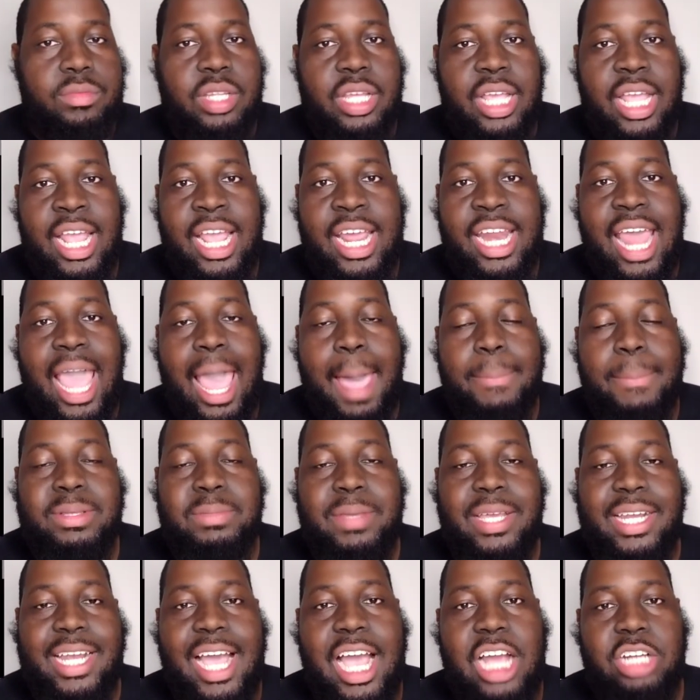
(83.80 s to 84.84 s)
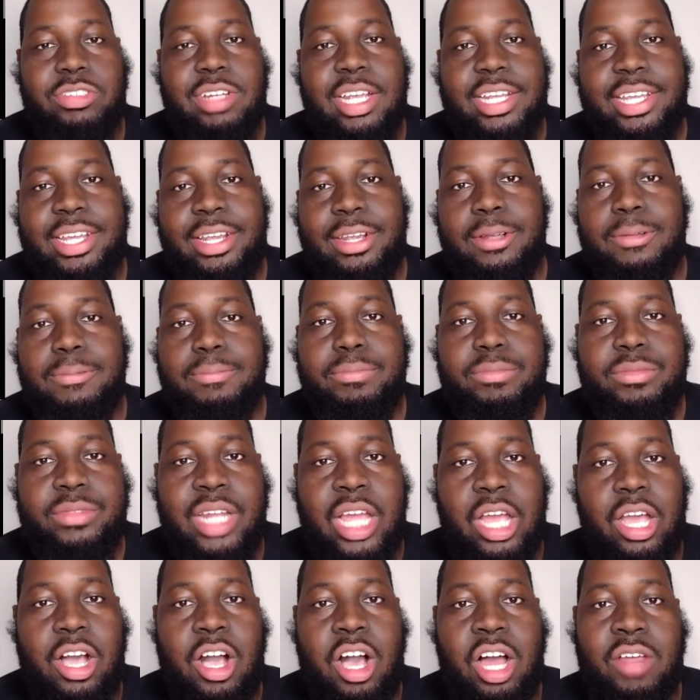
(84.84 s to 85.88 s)
and happens to be a contract year.
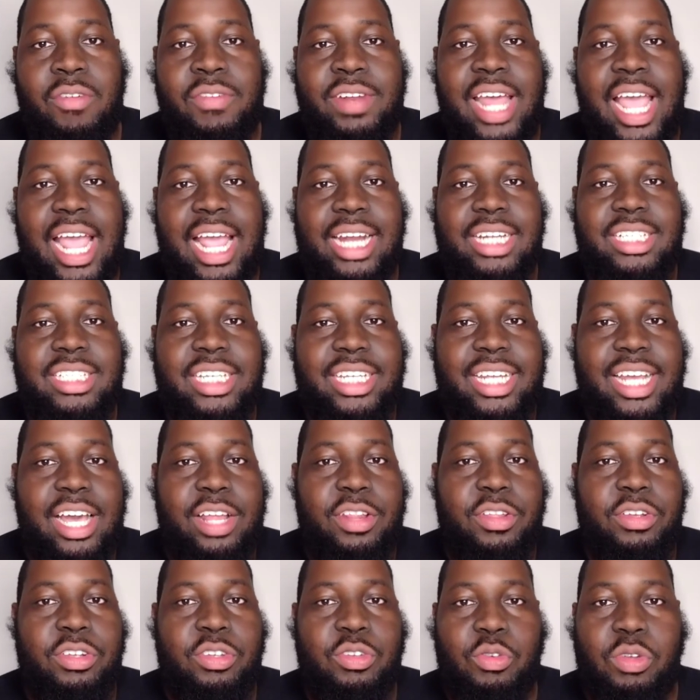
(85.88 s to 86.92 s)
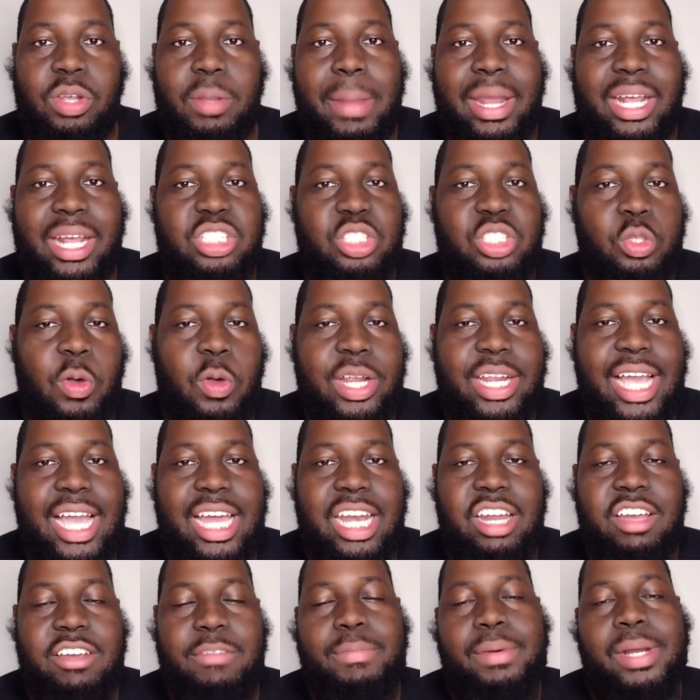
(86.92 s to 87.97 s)
Now all of that together, you can make a story
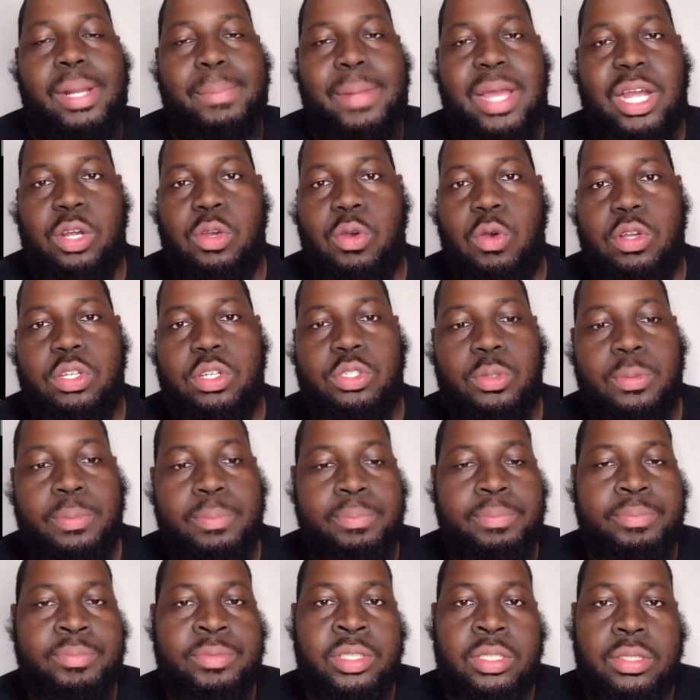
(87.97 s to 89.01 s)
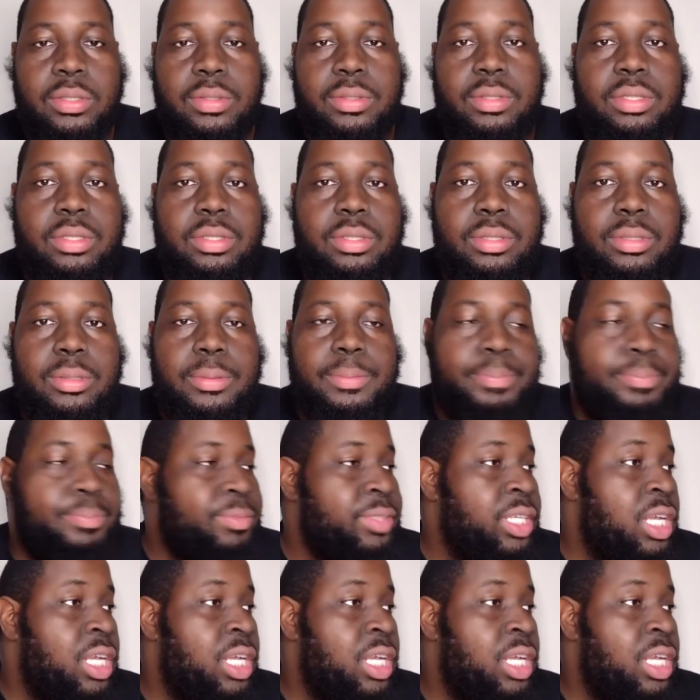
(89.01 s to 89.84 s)
out of, but I'm not going to.